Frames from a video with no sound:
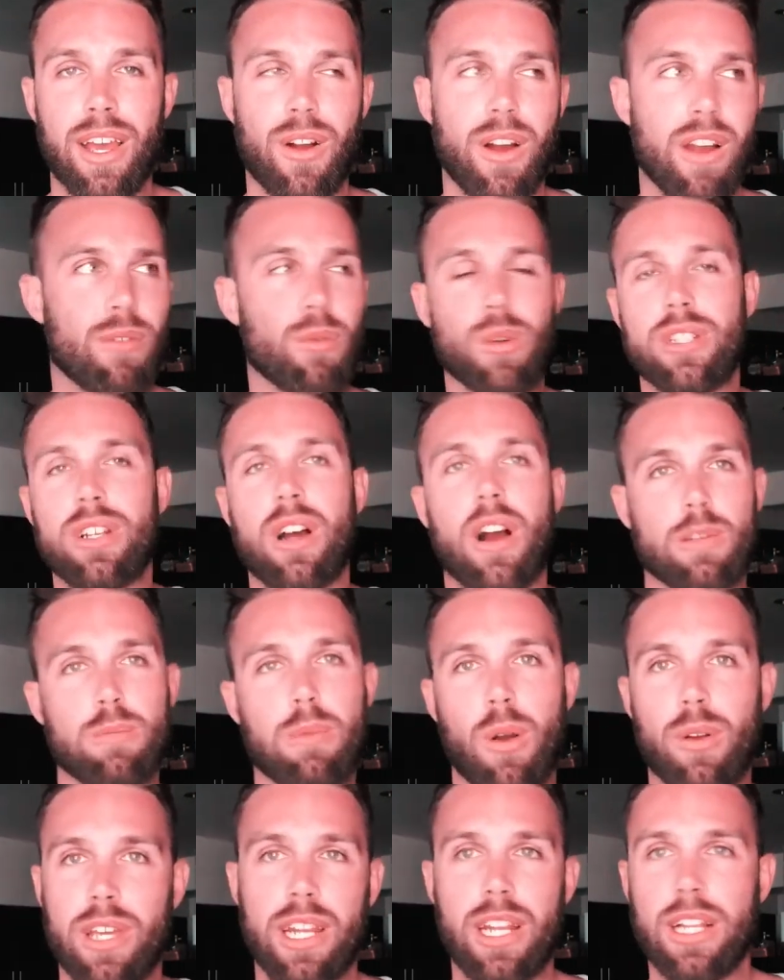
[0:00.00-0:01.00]
Now everyone talks
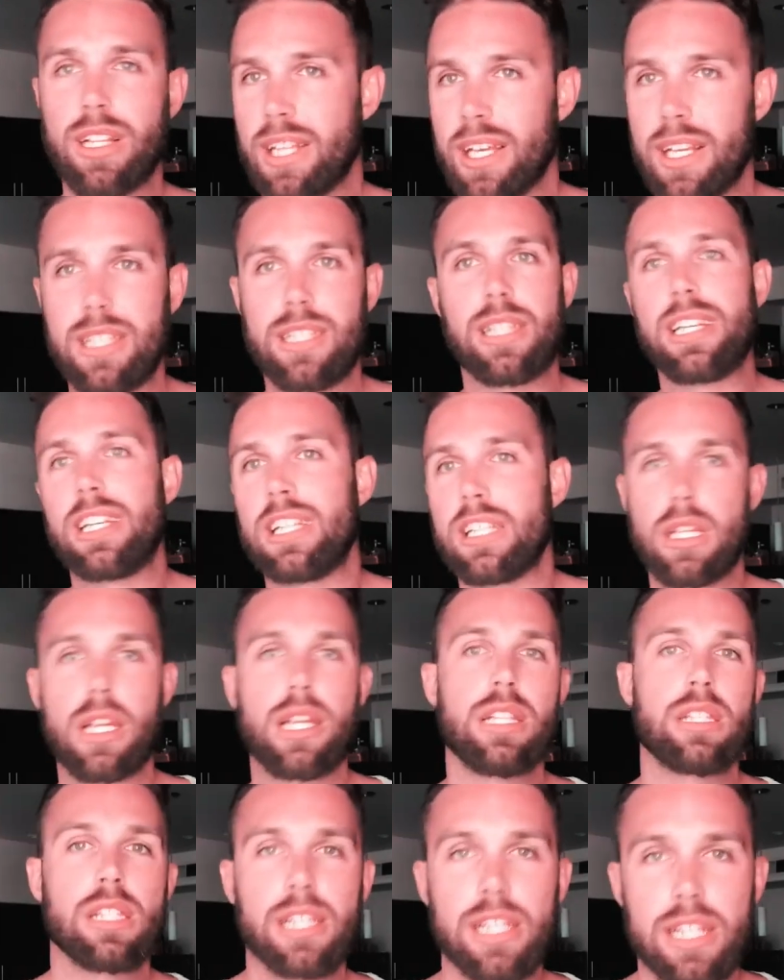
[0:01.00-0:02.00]
about getting leads,
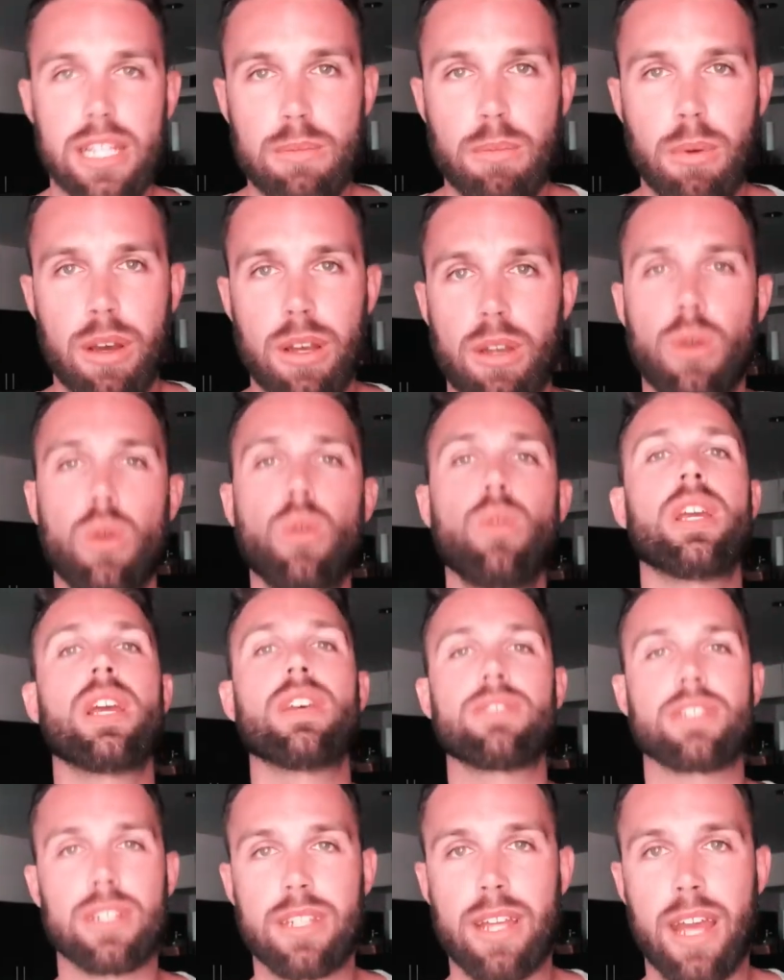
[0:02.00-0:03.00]
but who
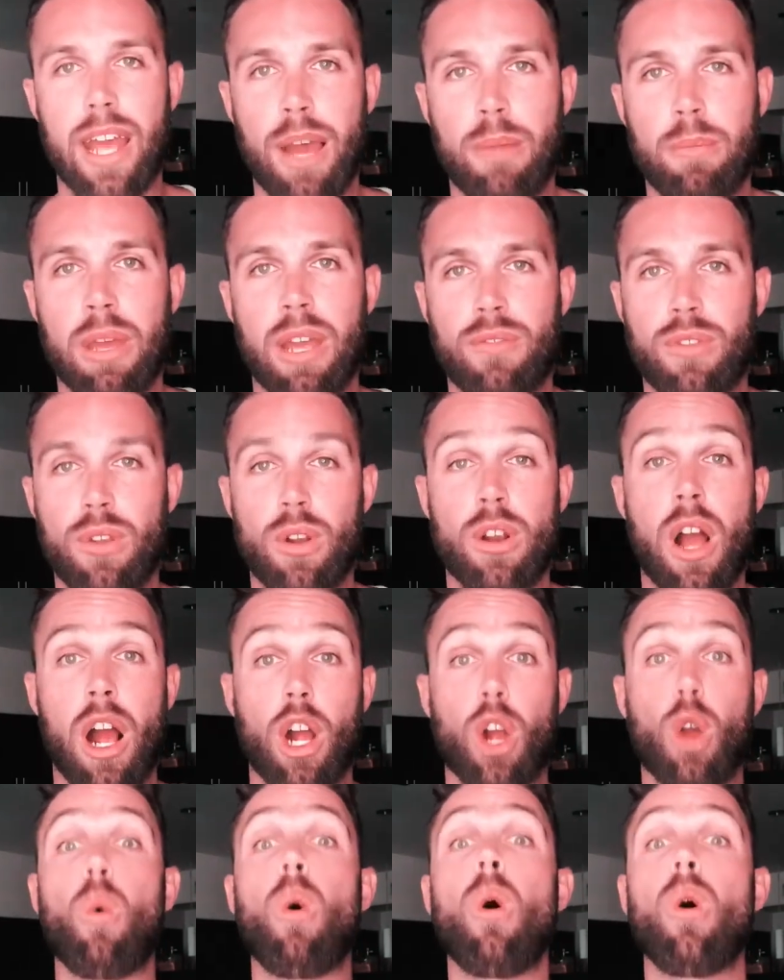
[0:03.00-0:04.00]
gives a damn if they're
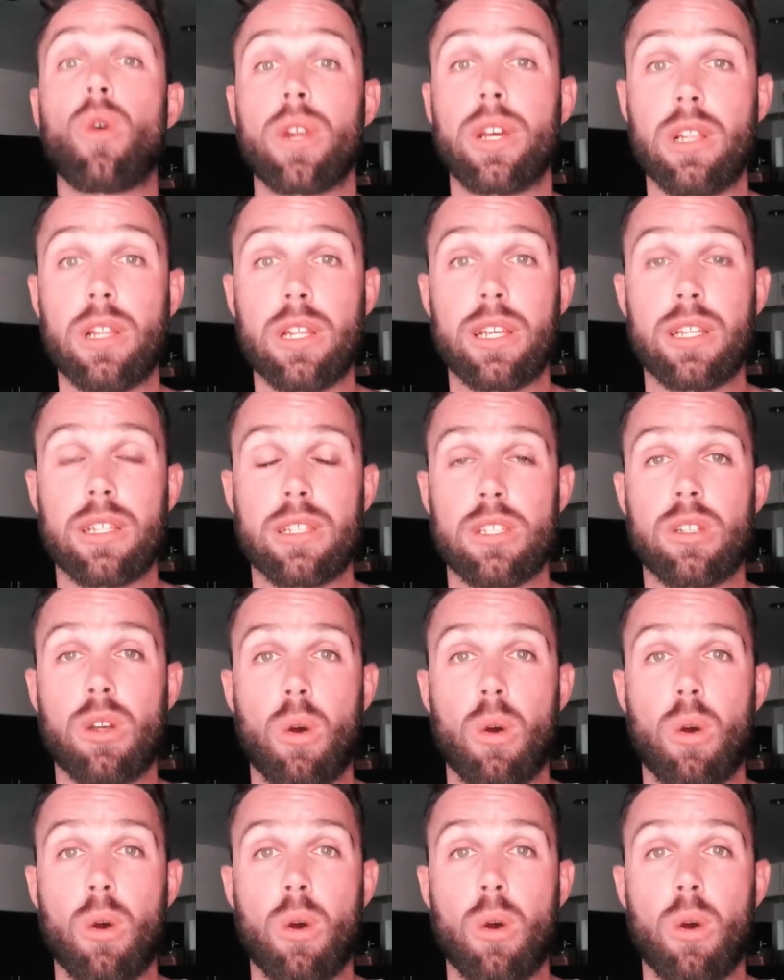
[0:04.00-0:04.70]
not quality leads?